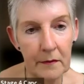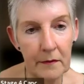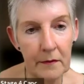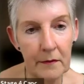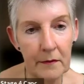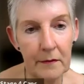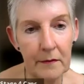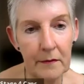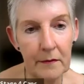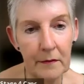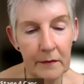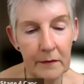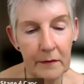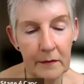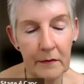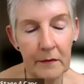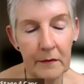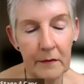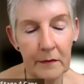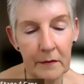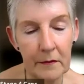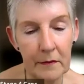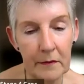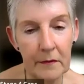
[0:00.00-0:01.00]

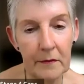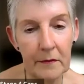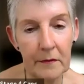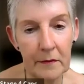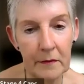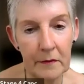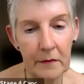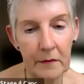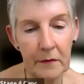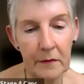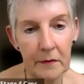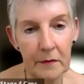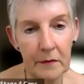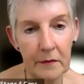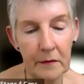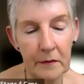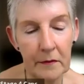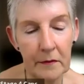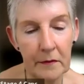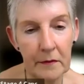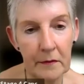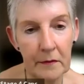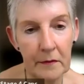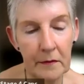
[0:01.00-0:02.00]

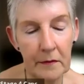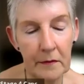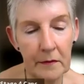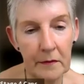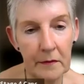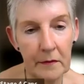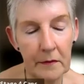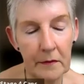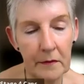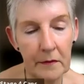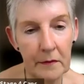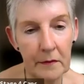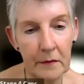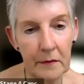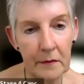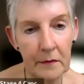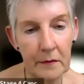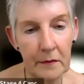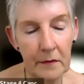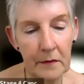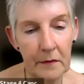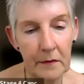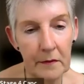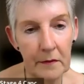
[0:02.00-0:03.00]

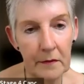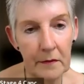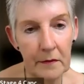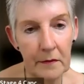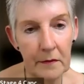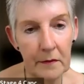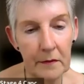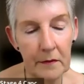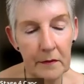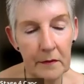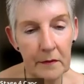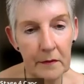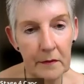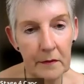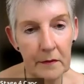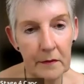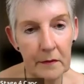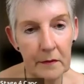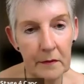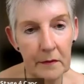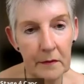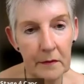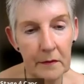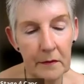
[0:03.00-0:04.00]

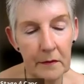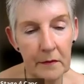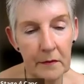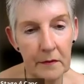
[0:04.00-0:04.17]
[no speech]